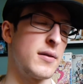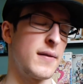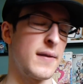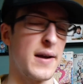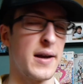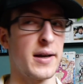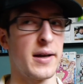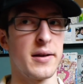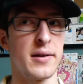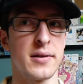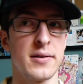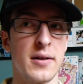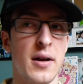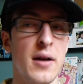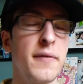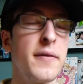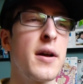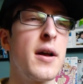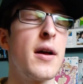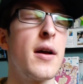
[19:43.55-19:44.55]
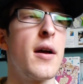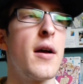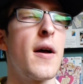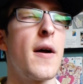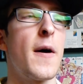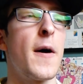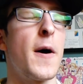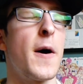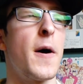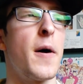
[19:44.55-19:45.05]
that kind of stuff,
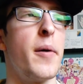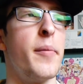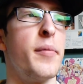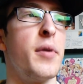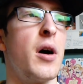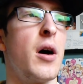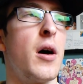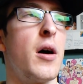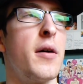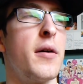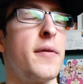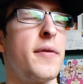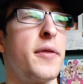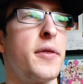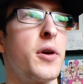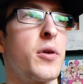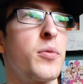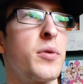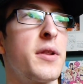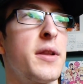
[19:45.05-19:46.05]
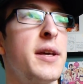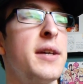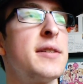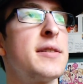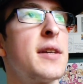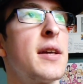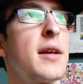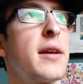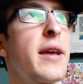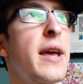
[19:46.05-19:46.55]
they're
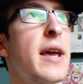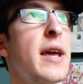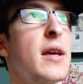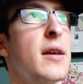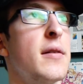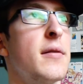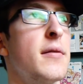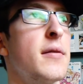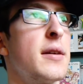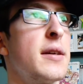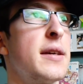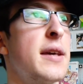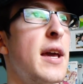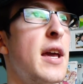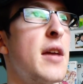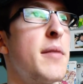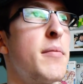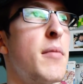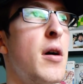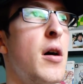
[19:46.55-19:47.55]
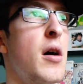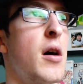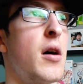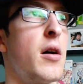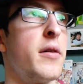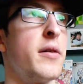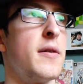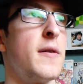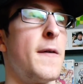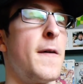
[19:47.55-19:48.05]
releasing a game
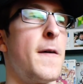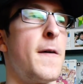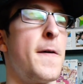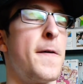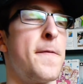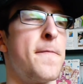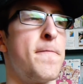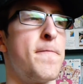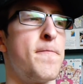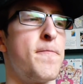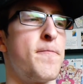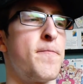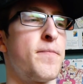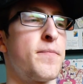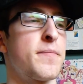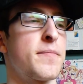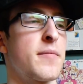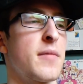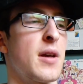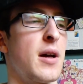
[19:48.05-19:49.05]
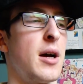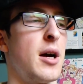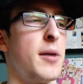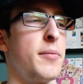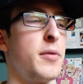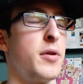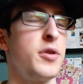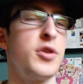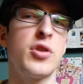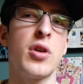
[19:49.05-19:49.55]
on, I'm
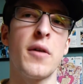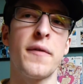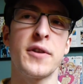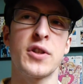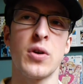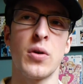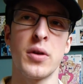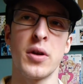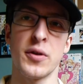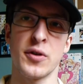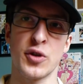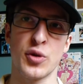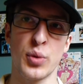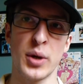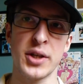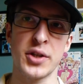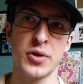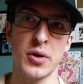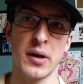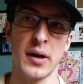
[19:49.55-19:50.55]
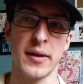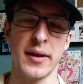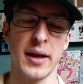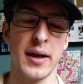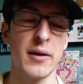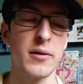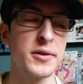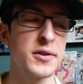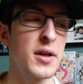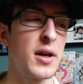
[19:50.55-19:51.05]
unsure if it's only on Switch or anything
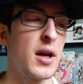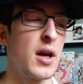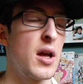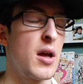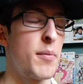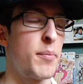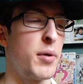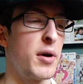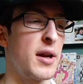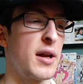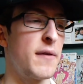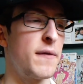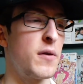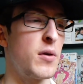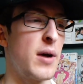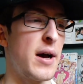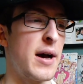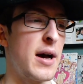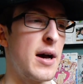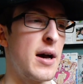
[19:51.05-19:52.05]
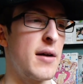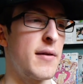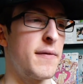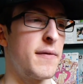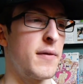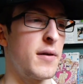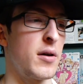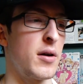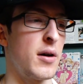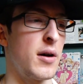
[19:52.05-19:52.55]
else, but if you
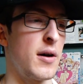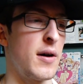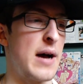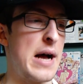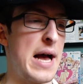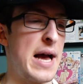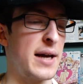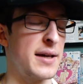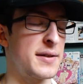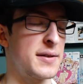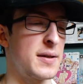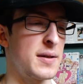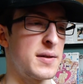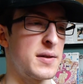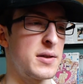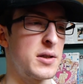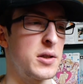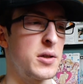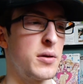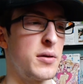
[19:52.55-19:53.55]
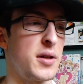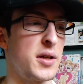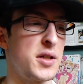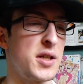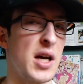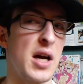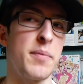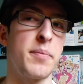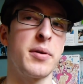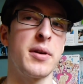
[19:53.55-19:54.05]
have access to the
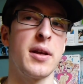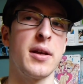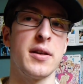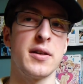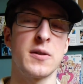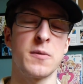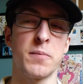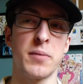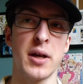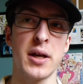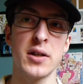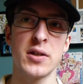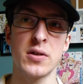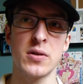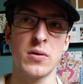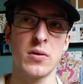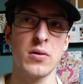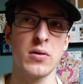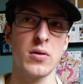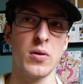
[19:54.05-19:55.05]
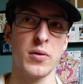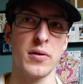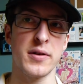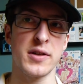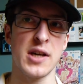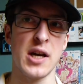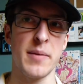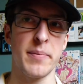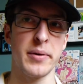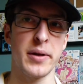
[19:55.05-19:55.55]
Japanese Play Store or the
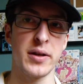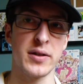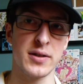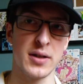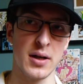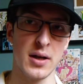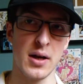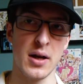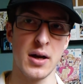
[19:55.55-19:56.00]
Japanese